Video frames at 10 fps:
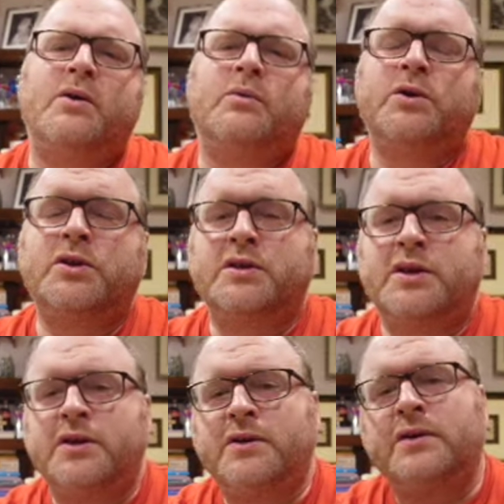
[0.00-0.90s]
wouldn't
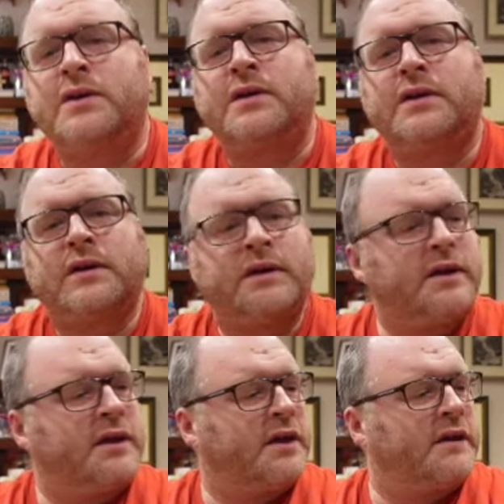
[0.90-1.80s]
do
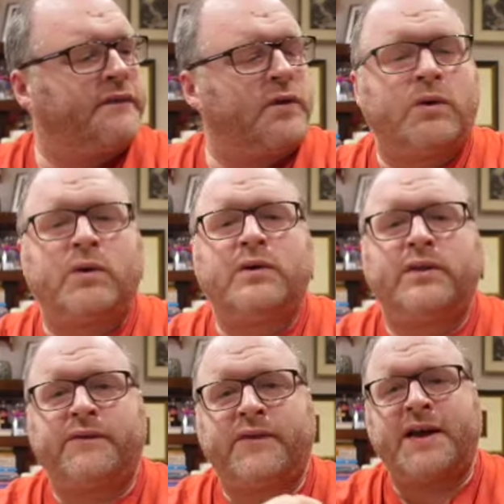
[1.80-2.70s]
for
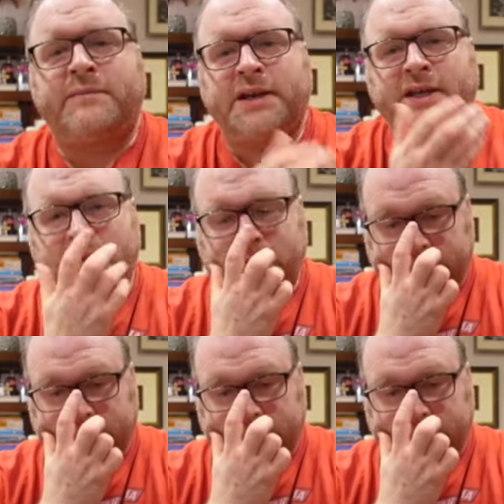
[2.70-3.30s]
the family,